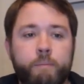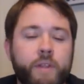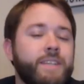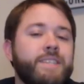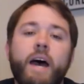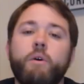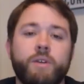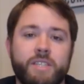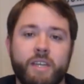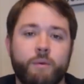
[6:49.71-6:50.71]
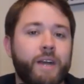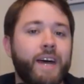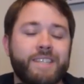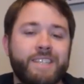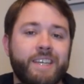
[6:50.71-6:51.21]
But that's not who we're seeing. We're
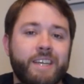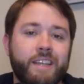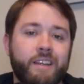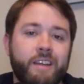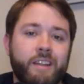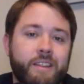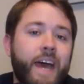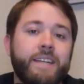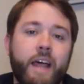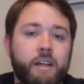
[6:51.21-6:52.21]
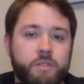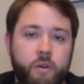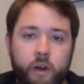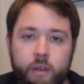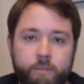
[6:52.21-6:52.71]
not seeing that Donald
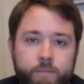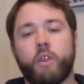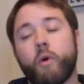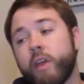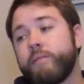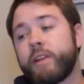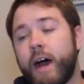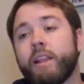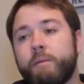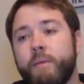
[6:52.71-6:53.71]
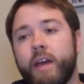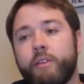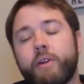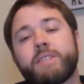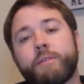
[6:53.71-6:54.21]
Cerrone. Although even I'll
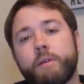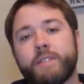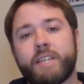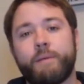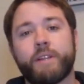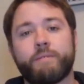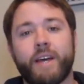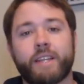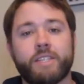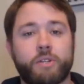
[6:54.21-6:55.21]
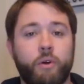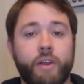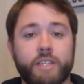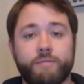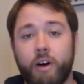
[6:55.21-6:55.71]
admit, there is something to be said about the fact that
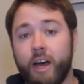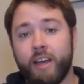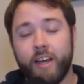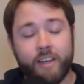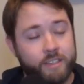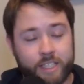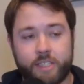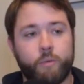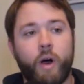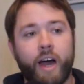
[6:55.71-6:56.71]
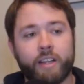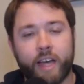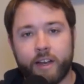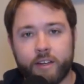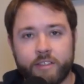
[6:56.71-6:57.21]
Cerrone's fought, it's actually wild,
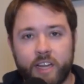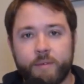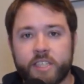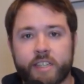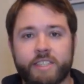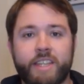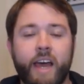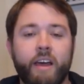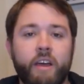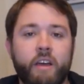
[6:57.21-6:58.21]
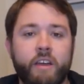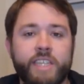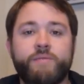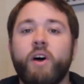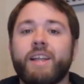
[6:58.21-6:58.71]
I had to double check the stat,
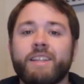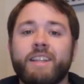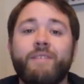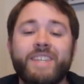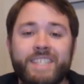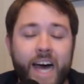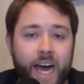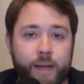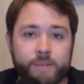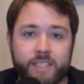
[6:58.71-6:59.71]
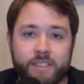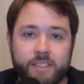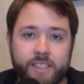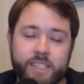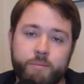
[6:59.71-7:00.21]
he's fought 11 times
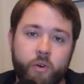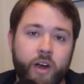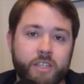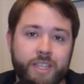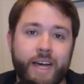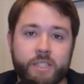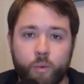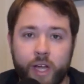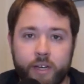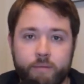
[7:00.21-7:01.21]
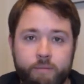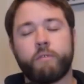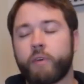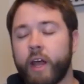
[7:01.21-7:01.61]
since McGregor's last win. But